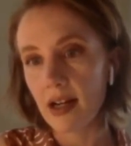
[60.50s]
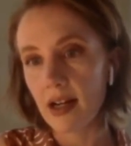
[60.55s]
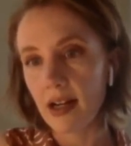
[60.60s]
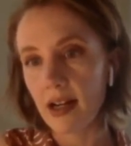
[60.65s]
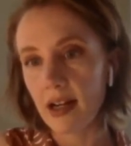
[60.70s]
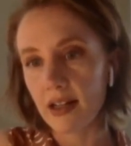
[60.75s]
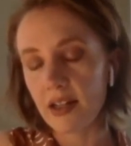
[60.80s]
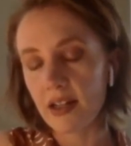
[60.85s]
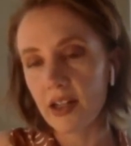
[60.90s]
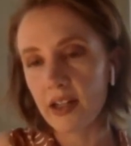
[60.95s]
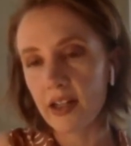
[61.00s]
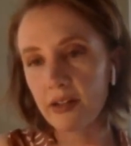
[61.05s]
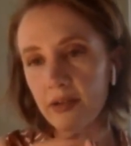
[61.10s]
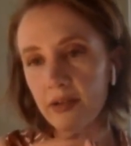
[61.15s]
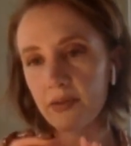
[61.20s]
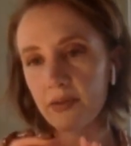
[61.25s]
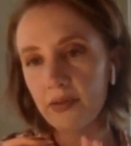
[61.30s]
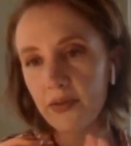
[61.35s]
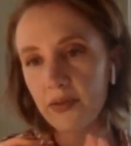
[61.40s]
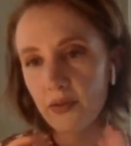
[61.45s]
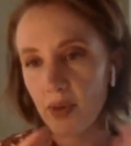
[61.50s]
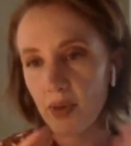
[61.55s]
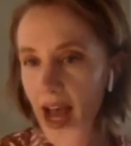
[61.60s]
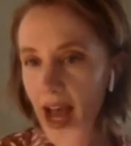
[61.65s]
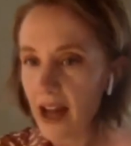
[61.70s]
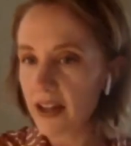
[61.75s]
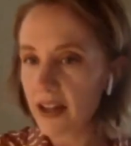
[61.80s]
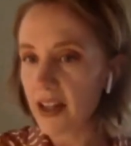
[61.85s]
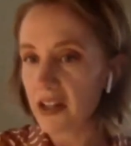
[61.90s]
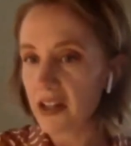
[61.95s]

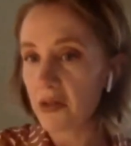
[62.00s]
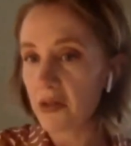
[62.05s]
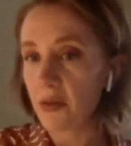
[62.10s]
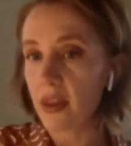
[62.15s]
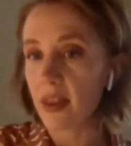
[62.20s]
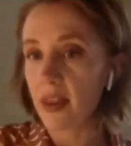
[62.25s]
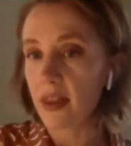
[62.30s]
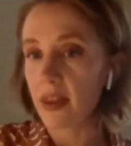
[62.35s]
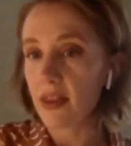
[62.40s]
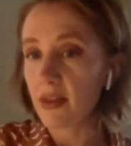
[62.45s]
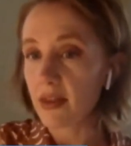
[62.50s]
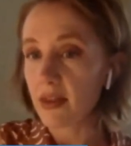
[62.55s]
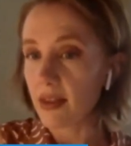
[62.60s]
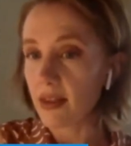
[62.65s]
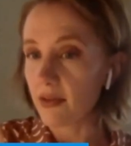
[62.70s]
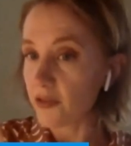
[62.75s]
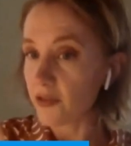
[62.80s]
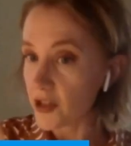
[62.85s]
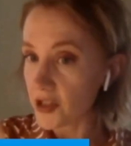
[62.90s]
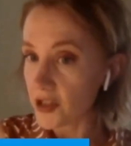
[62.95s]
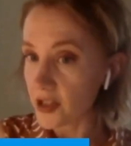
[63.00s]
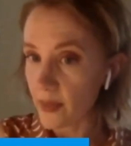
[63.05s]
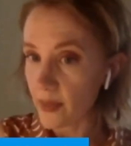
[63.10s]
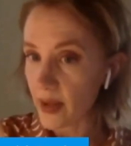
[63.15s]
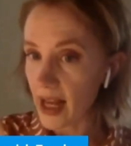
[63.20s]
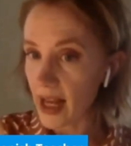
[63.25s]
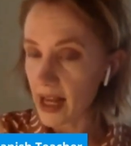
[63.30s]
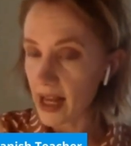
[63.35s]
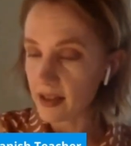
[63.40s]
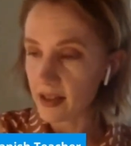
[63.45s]
how did they do on the first time
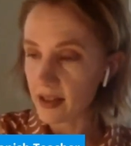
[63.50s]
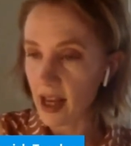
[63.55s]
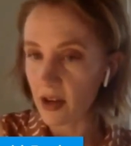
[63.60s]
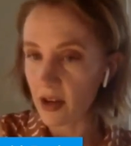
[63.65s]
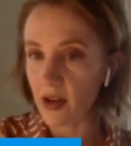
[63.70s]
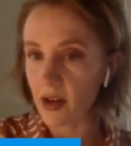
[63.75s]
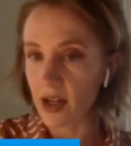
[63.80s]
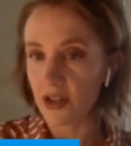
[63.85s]
I asked that